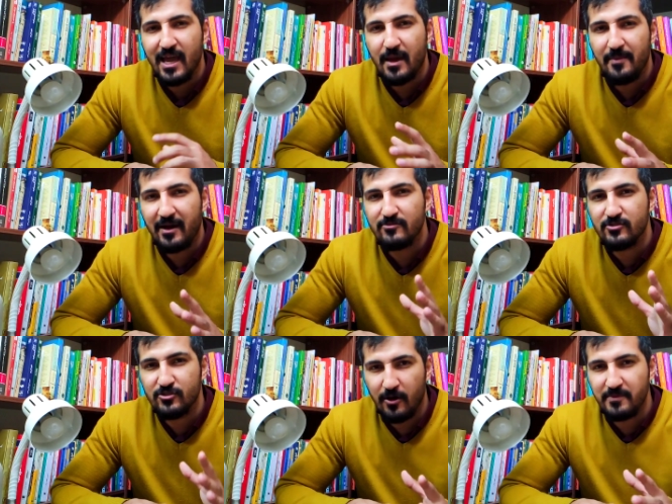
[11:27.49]

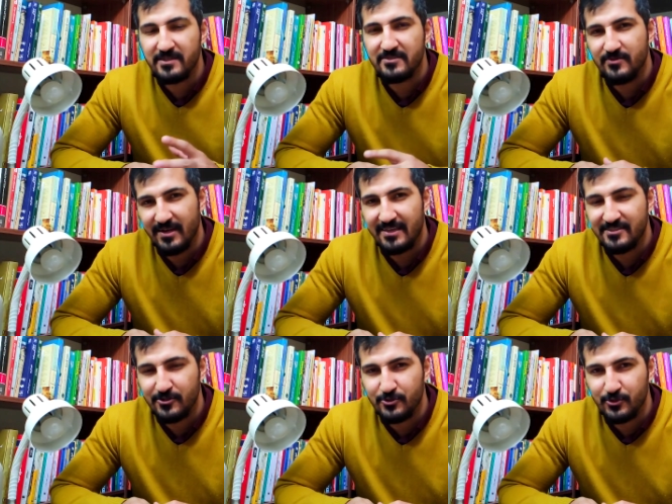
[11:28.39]
about topics
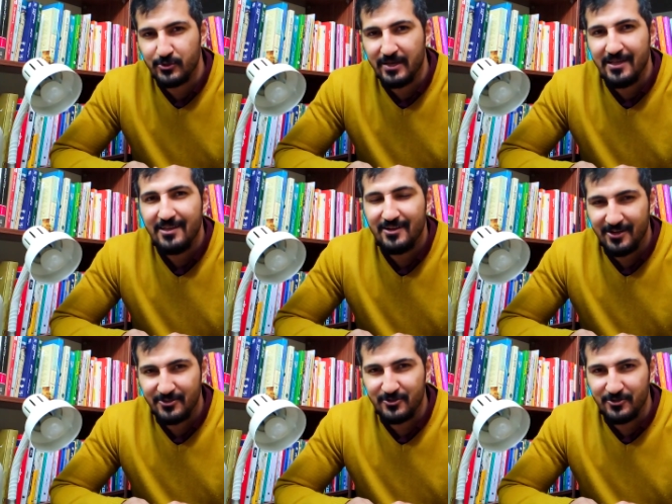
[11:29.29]
related to
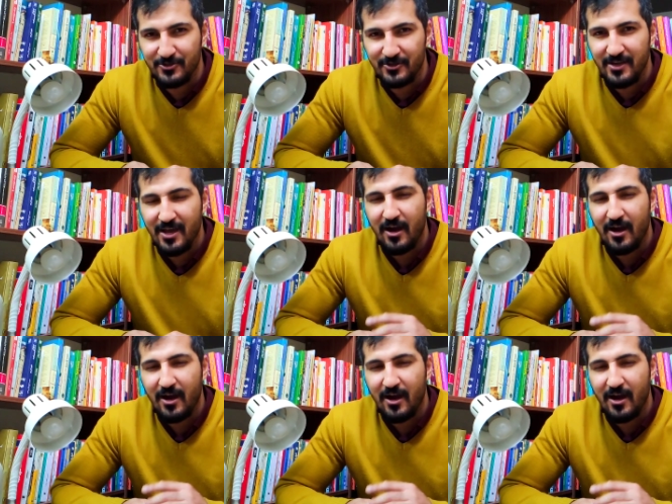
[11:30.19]
literature.